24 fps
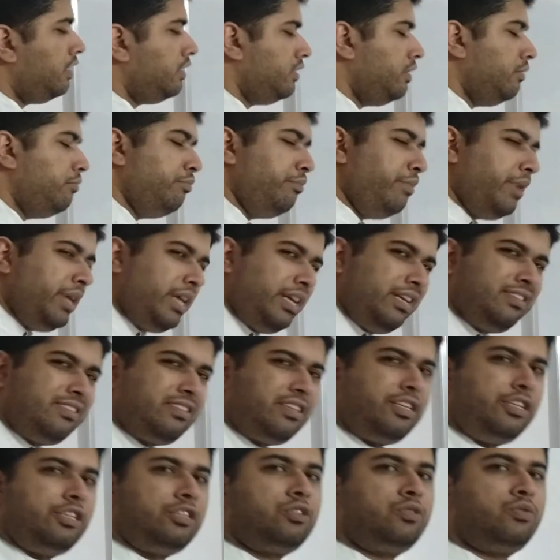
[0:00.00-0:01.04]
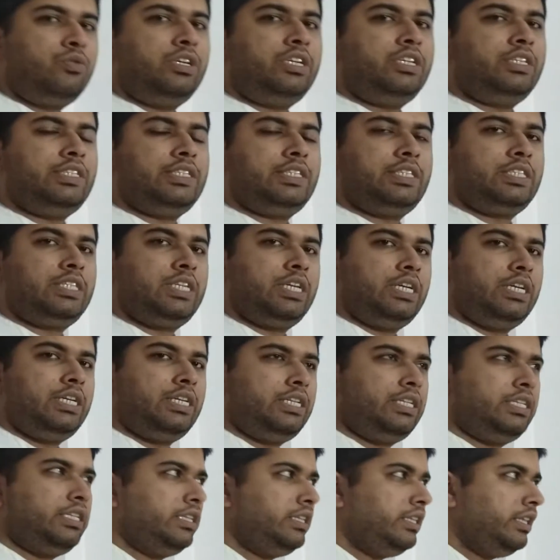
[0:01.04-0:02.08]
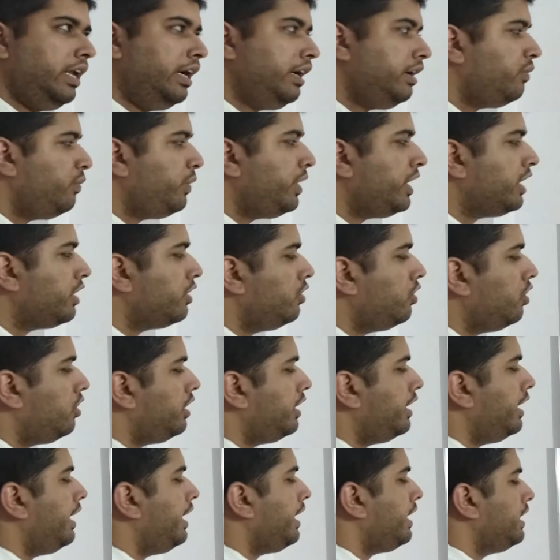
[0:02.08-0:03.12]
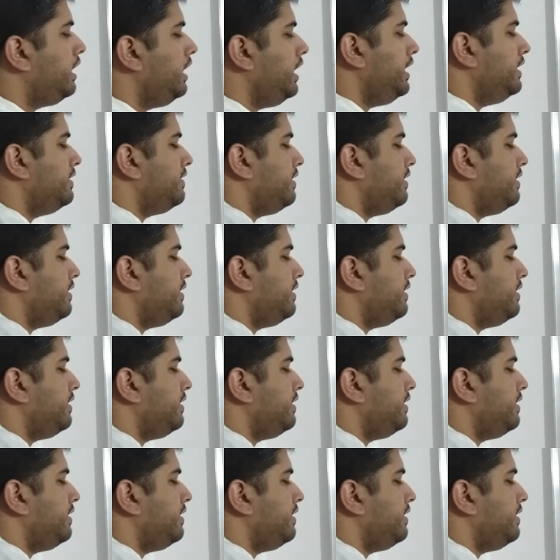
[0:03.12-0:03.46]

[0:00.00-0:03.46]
The biggest issue is that we cannot directly